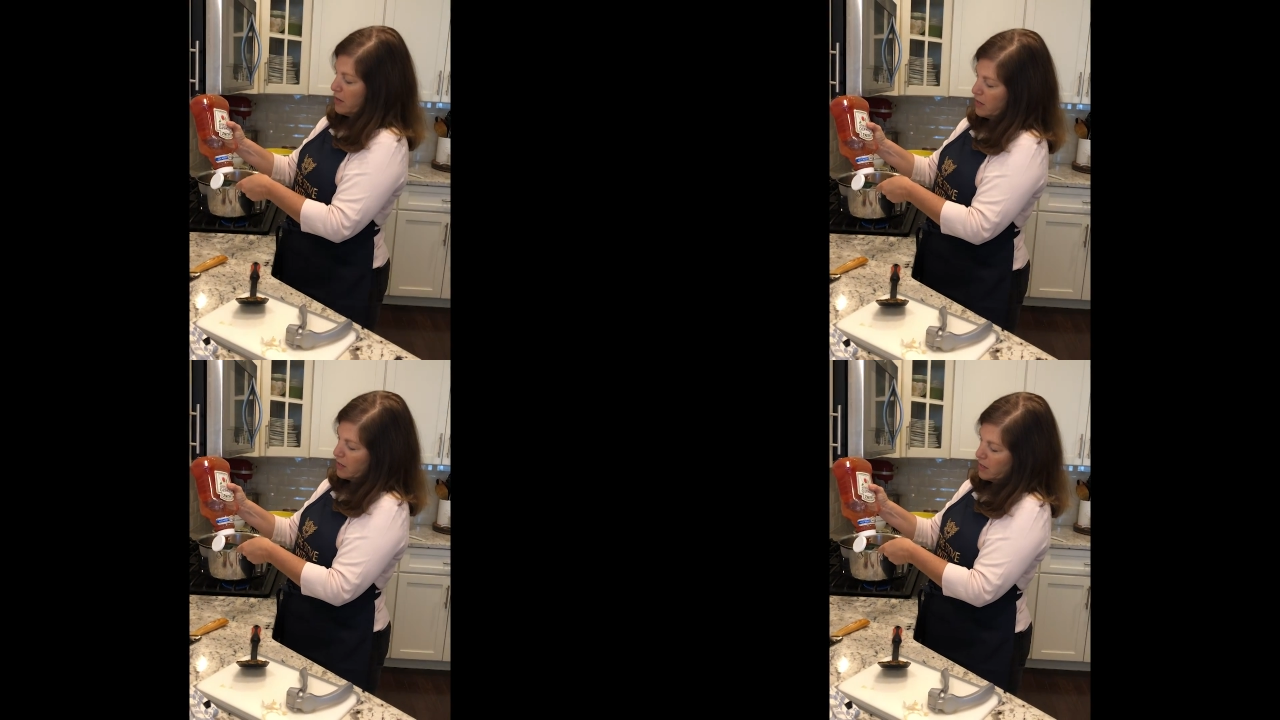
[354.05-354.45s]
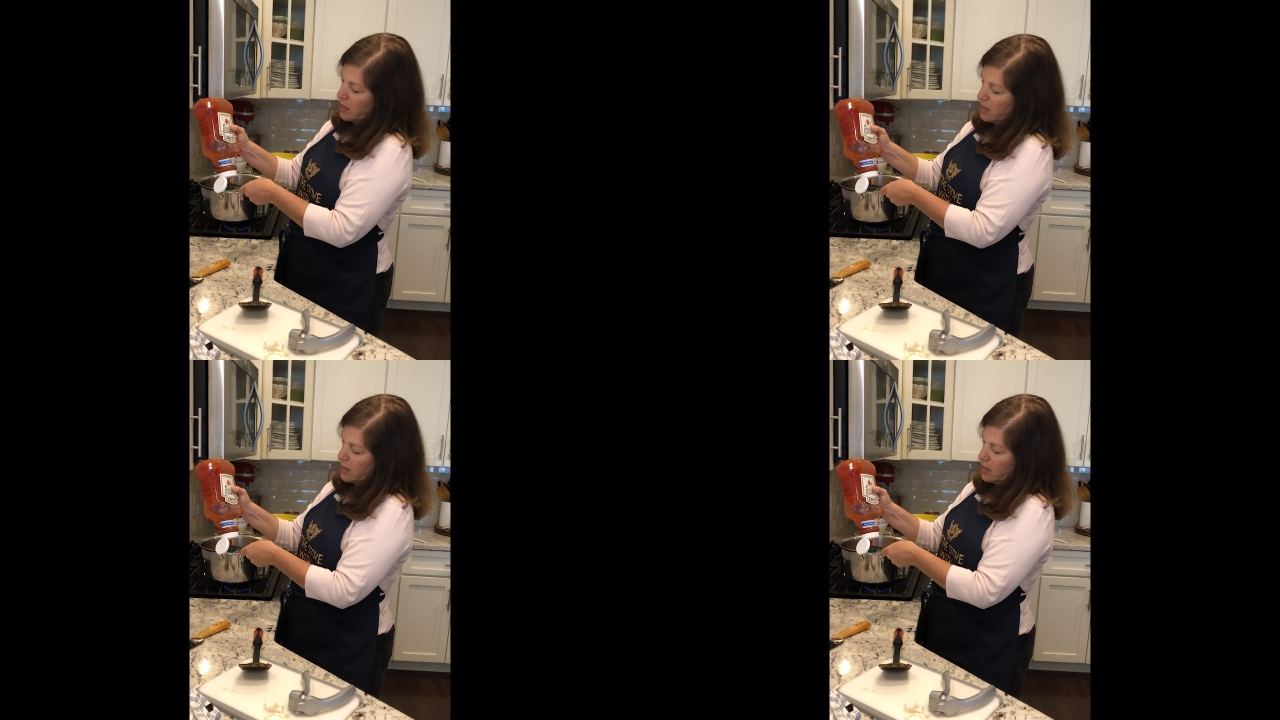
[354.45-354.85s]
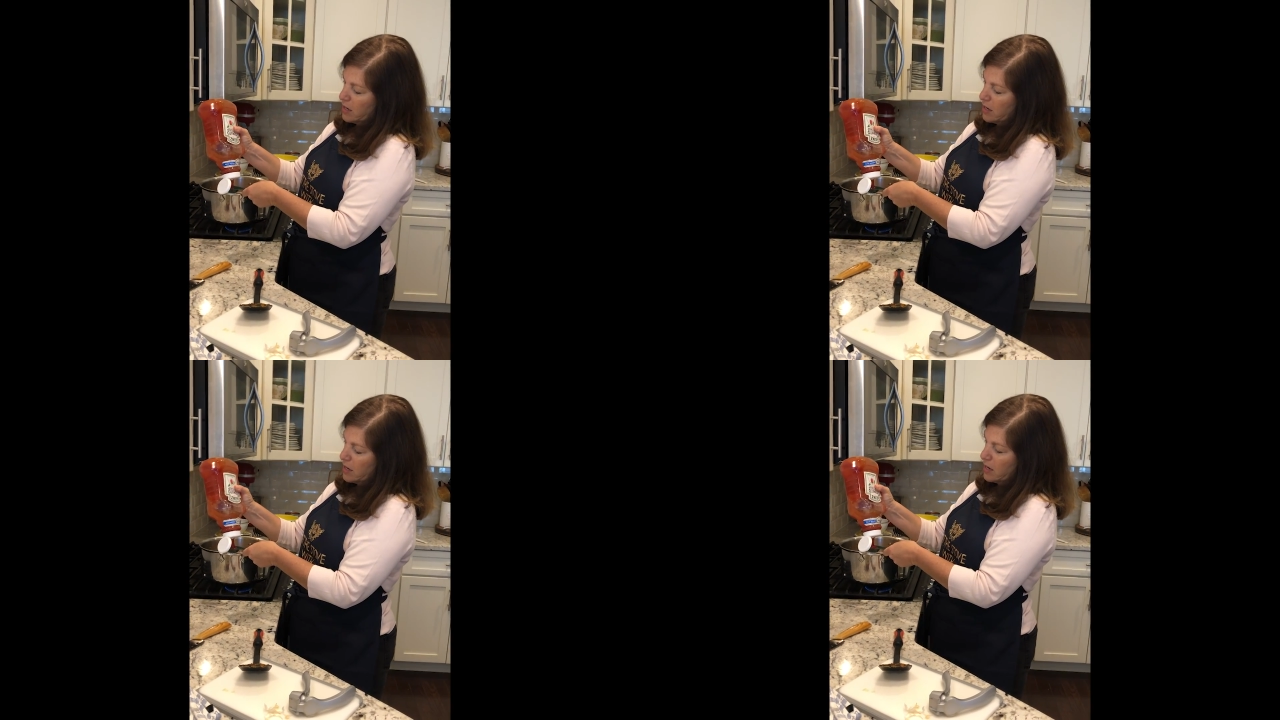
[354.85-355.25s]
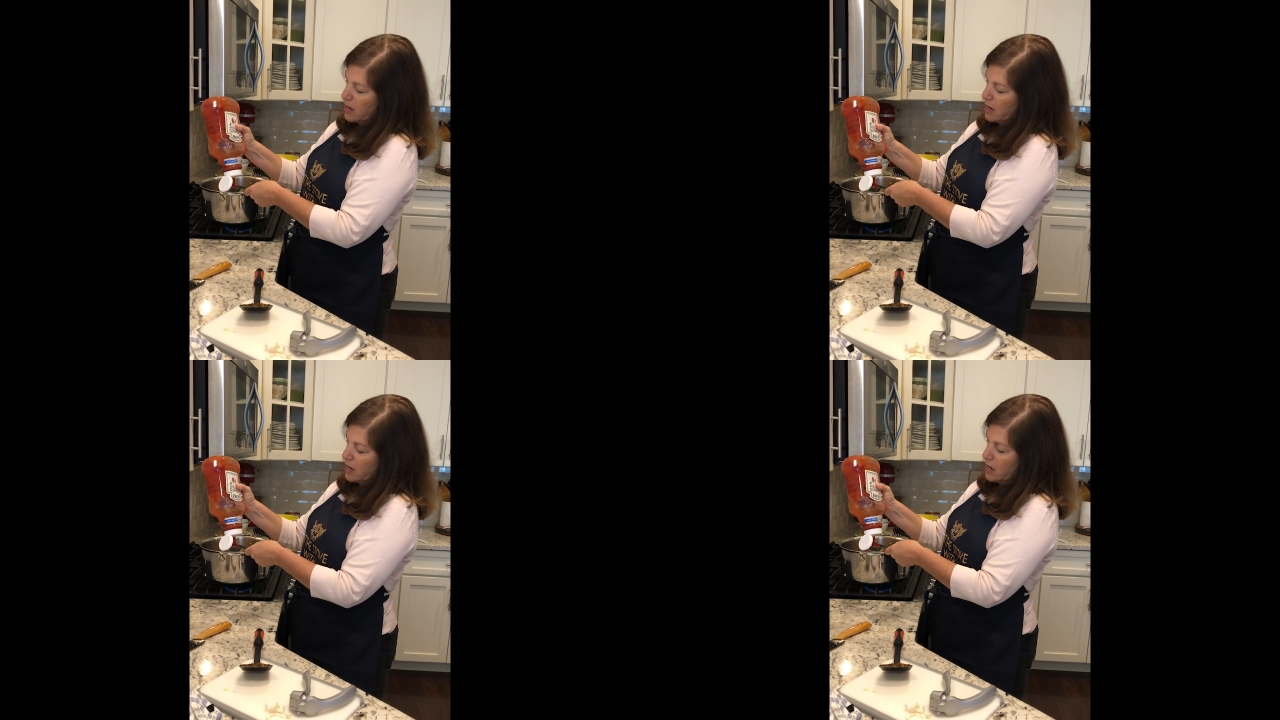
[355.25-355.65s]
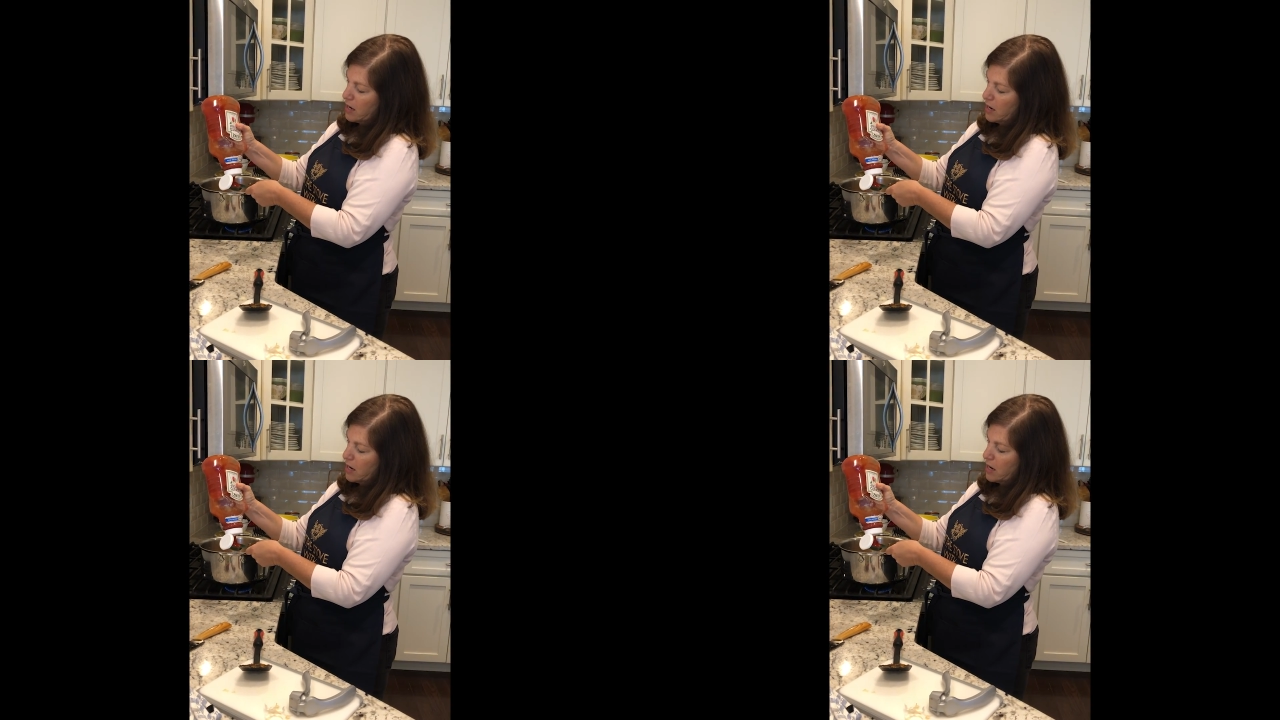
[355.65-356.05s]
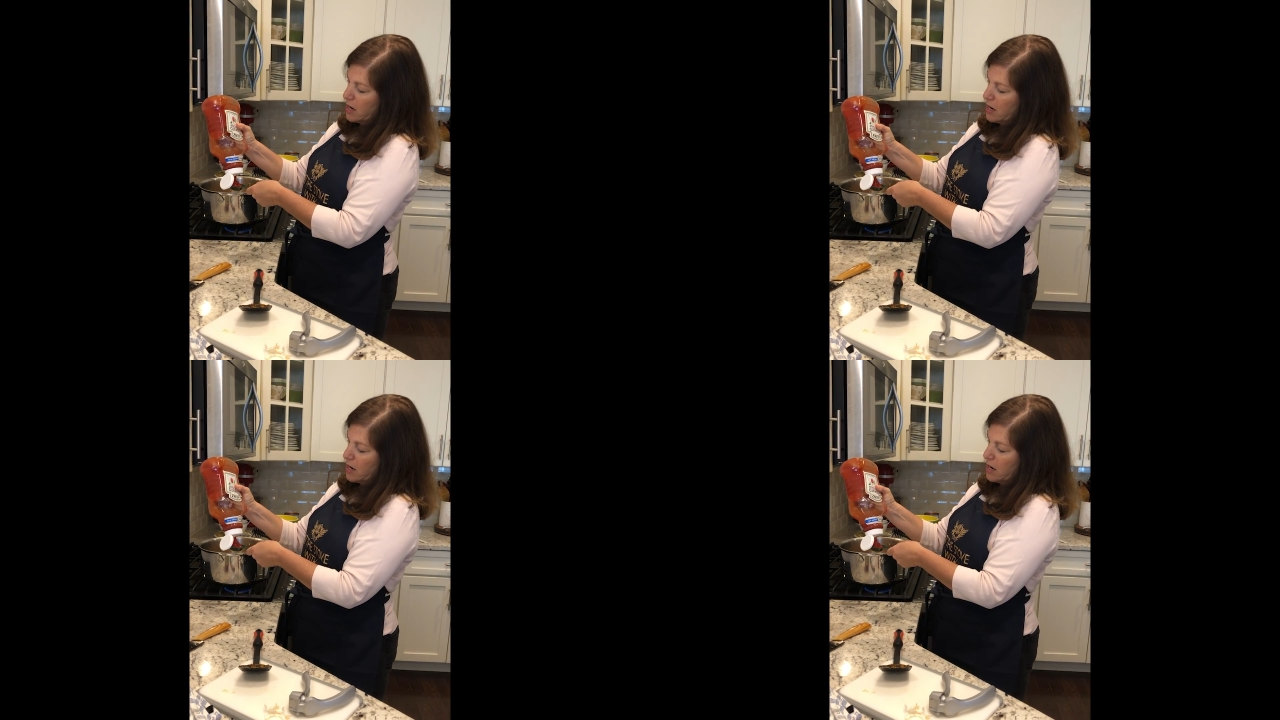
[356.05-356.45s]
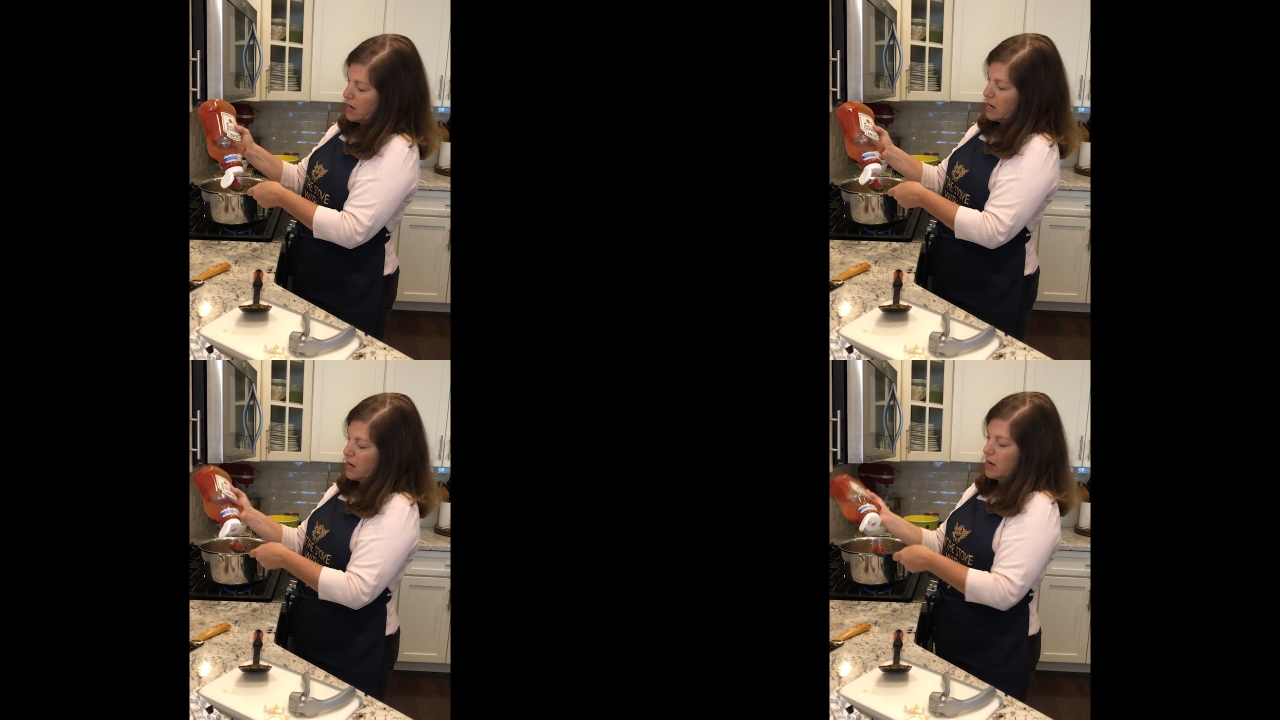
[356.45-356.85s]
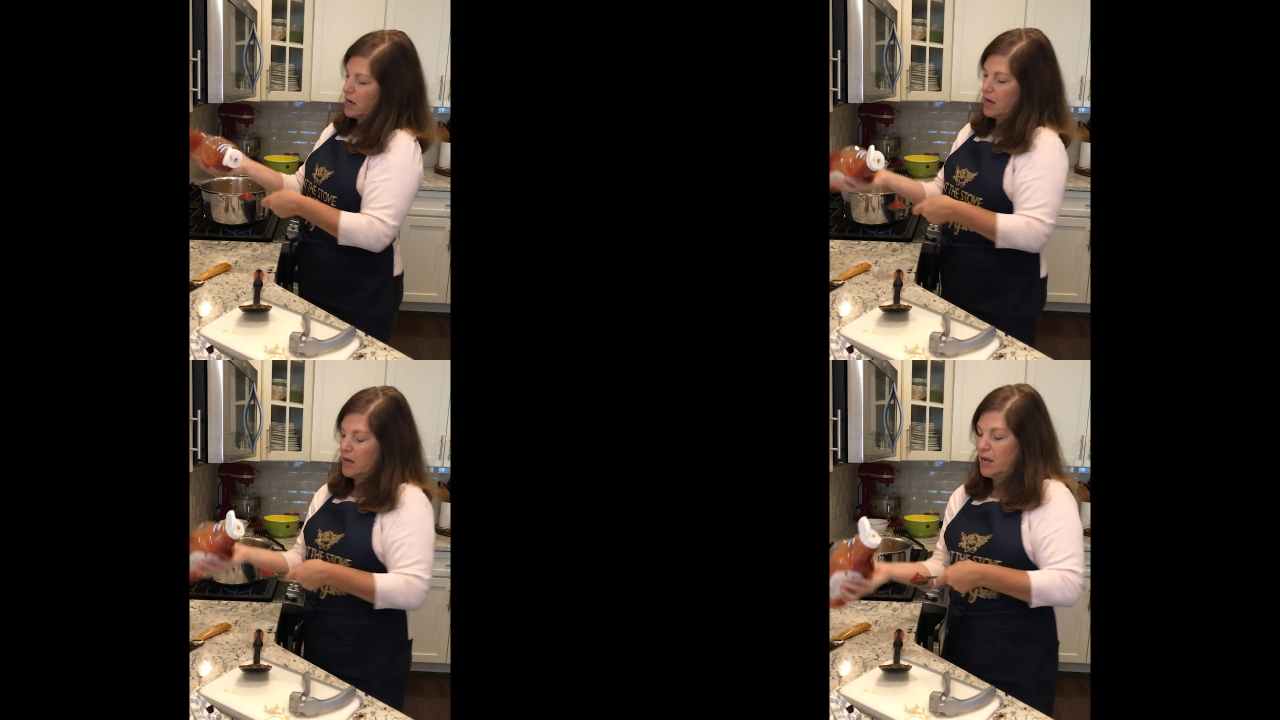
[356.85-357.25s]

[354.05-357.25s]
Nobody speaks.